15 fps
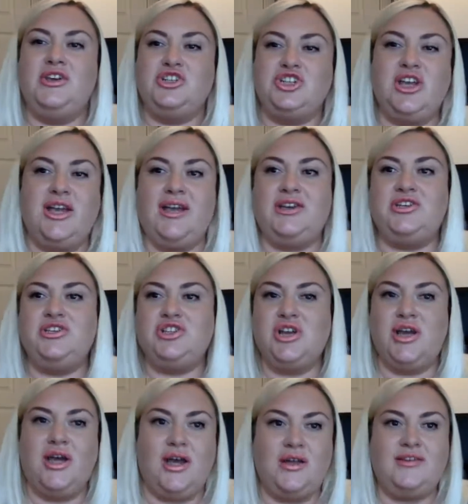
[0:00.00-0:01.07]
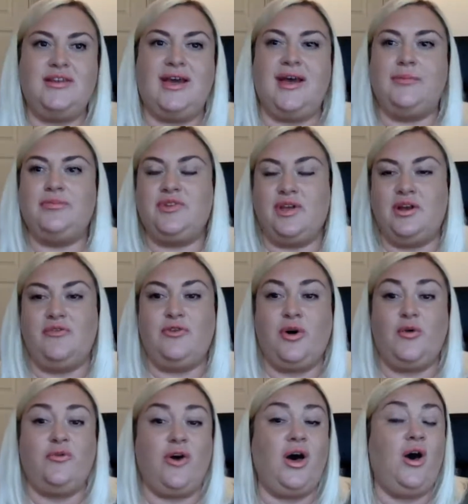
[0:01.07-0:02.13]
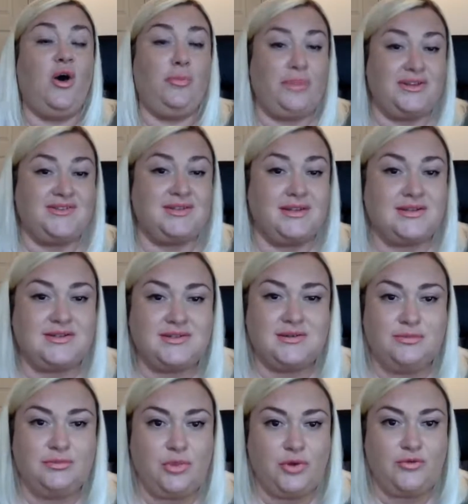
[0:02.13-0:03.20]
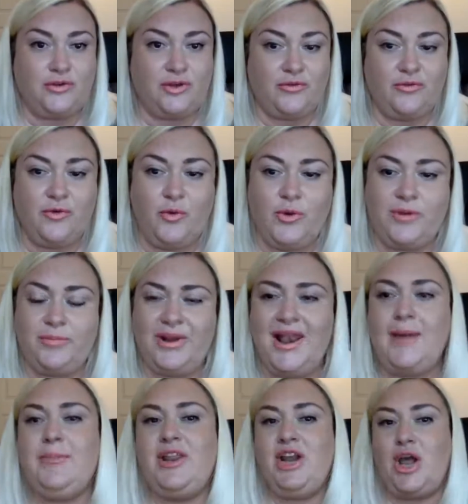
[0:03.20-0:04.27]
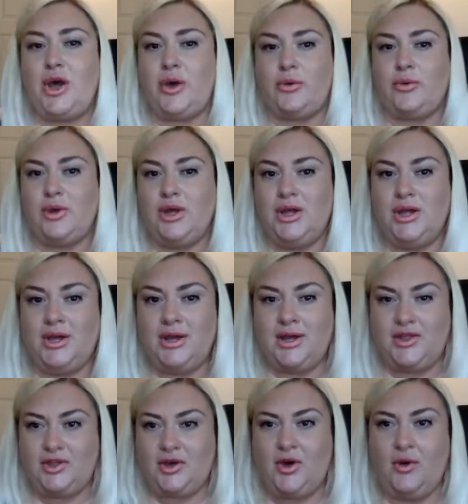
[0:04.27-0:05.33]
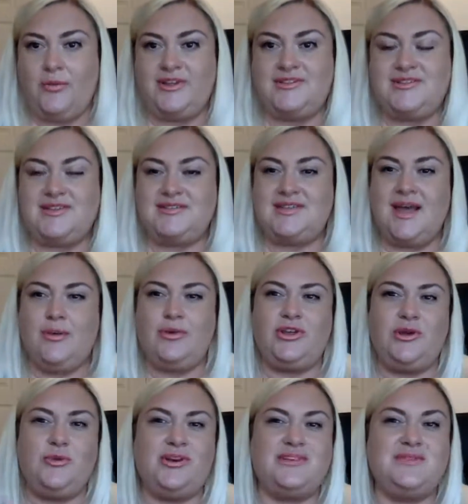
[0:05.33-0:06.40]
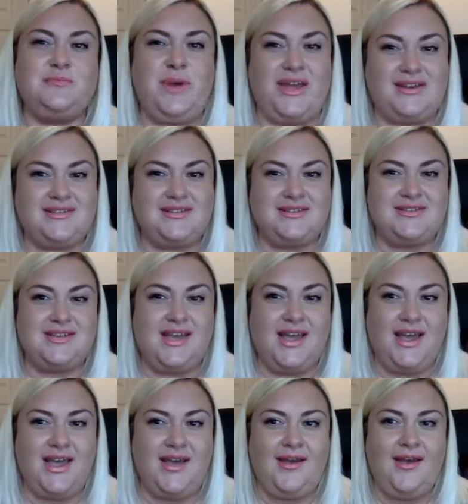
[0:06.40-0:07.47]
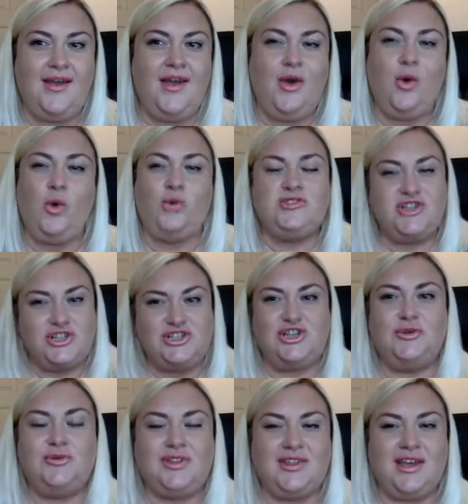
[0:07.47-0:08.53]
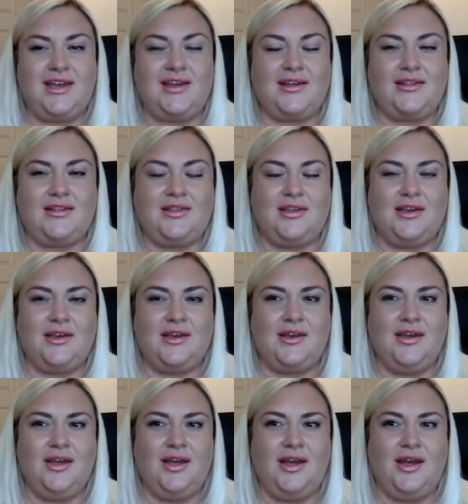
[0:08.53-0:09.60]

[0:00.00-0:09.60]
change, adapt and evolve our business moving forward. But let me know in the comments, is that what you expected to hear? Or did you think that